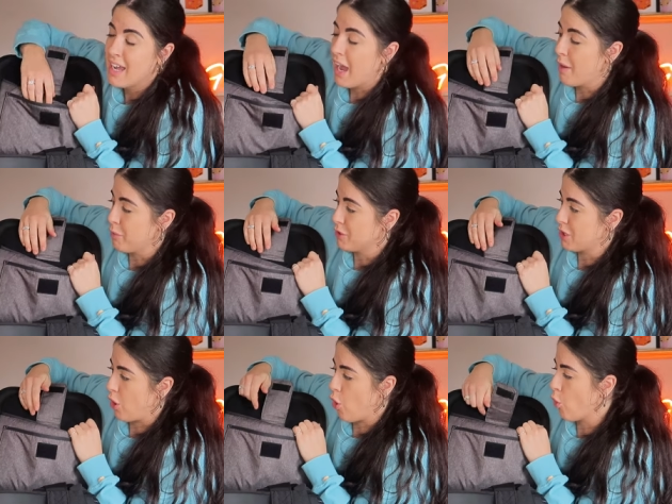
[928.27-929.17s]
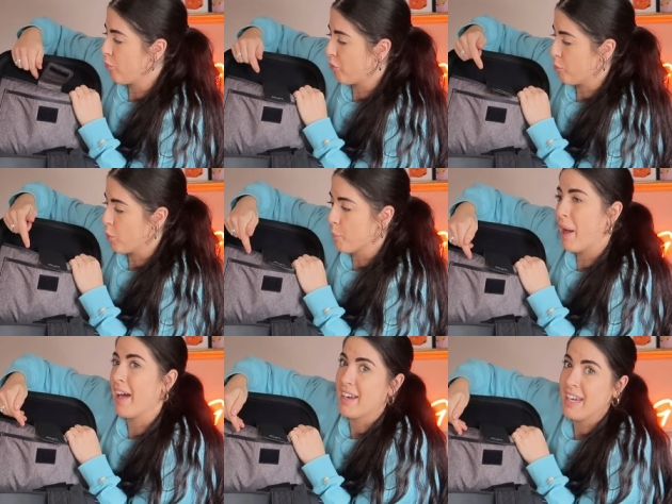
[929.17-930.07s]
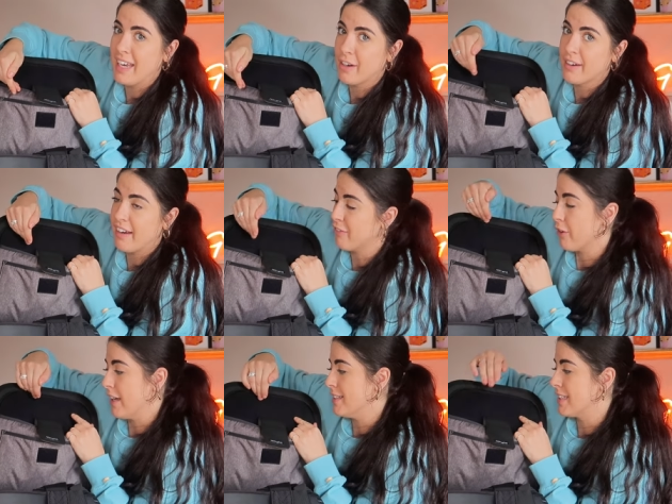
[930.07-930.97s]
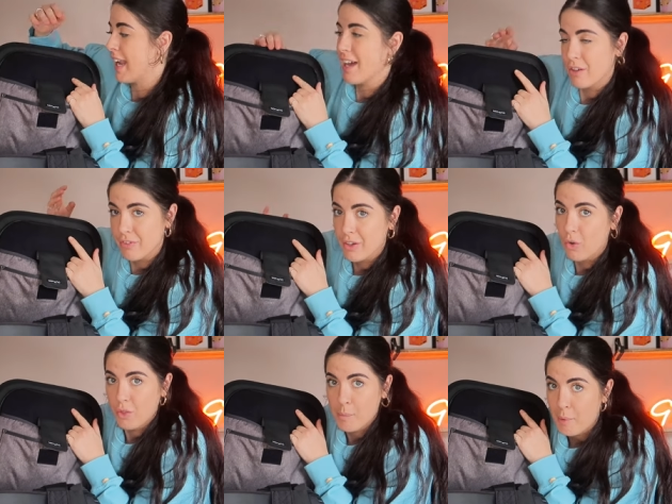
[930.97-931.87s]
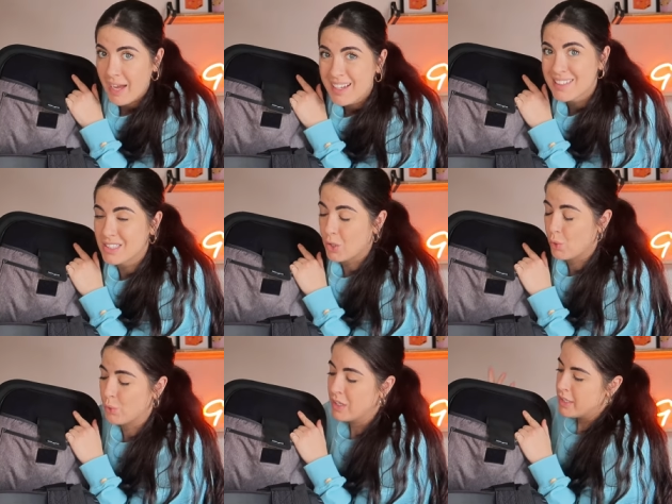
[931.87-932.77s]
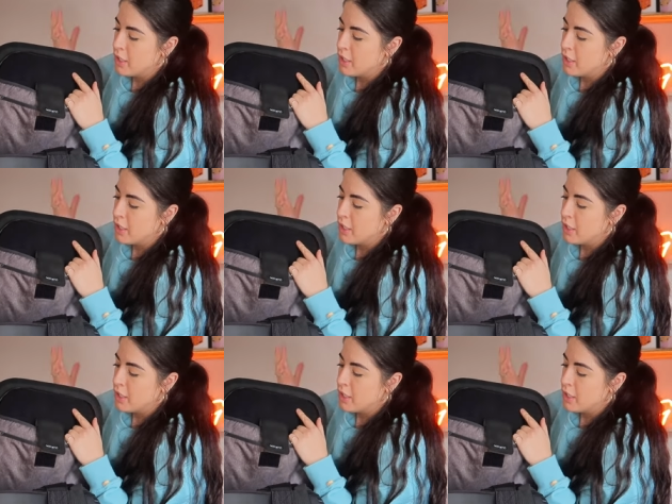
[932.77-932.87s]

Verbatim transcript: i would hope for more padding here if there is lack of it on the back so